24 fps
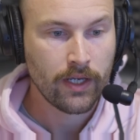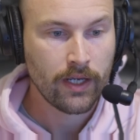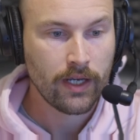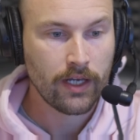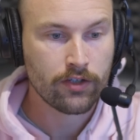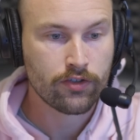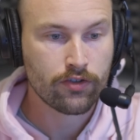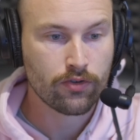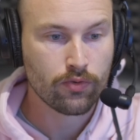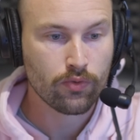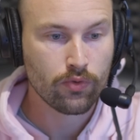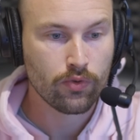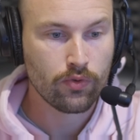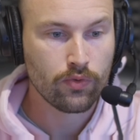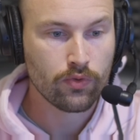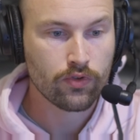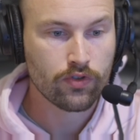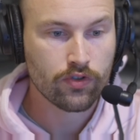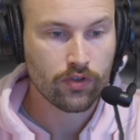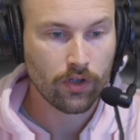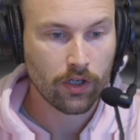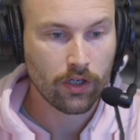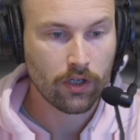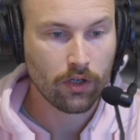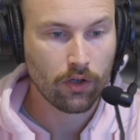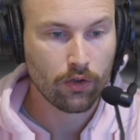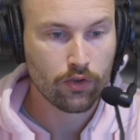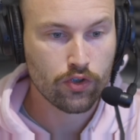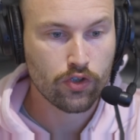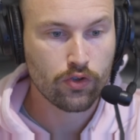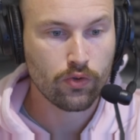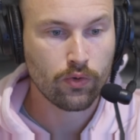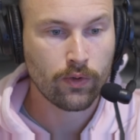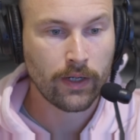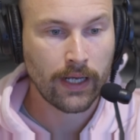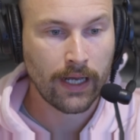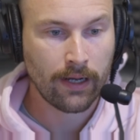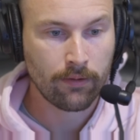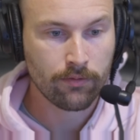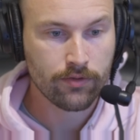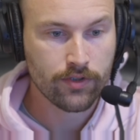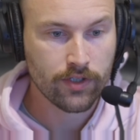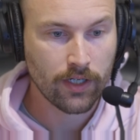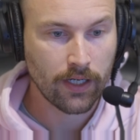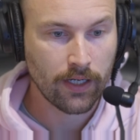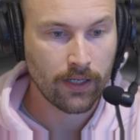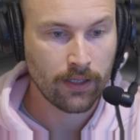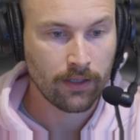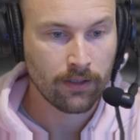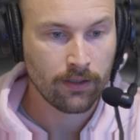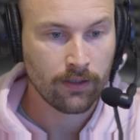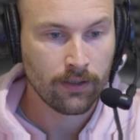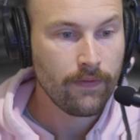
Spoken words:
is through psychological counselling.